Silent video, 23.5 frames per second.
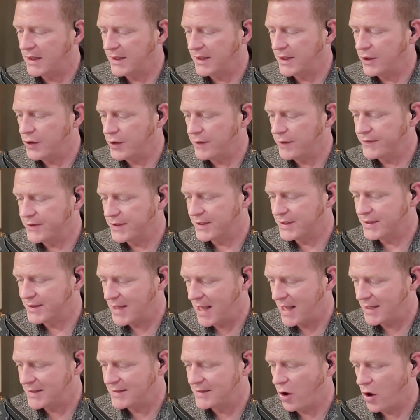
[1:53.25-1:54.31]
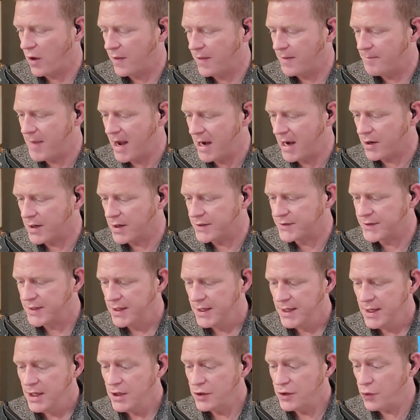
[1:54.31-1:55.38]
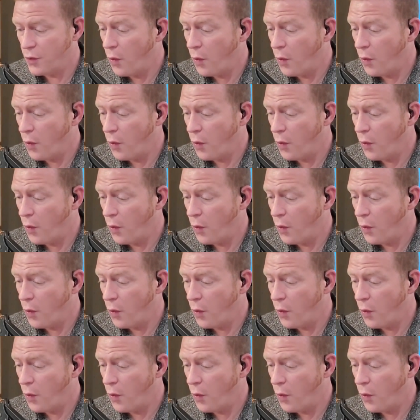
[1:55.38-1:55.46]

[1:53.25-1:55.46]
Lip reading: likelihood of success on the merits,